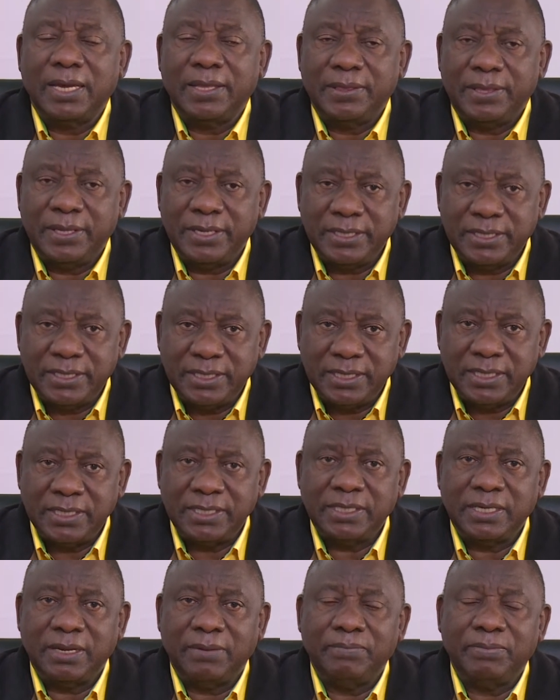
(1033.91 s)
This is
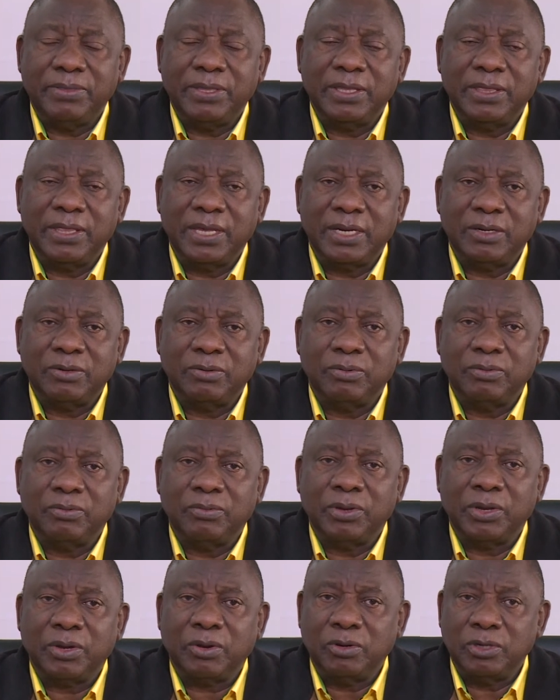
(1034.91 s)
something that
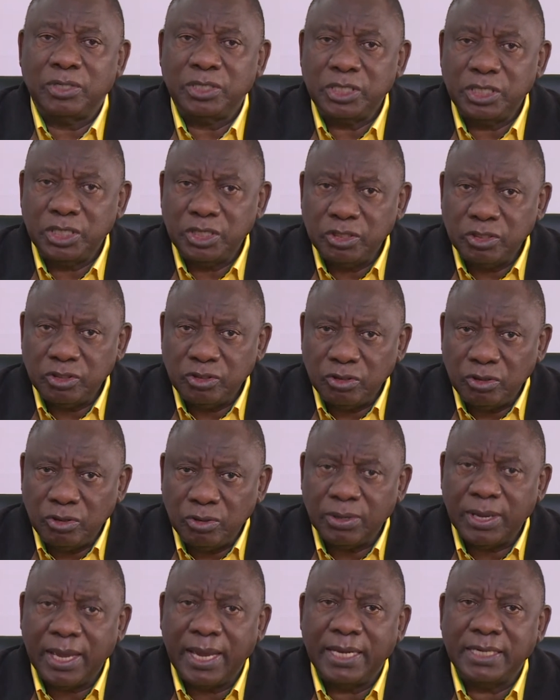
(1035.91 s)
we continue to
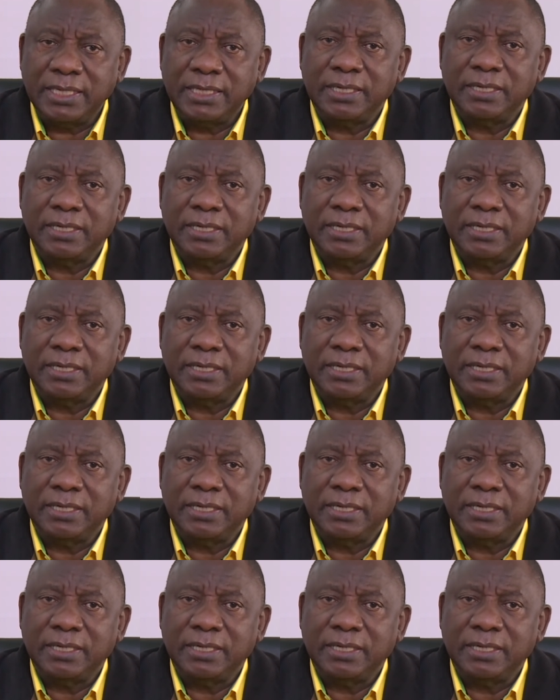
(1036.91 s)
look at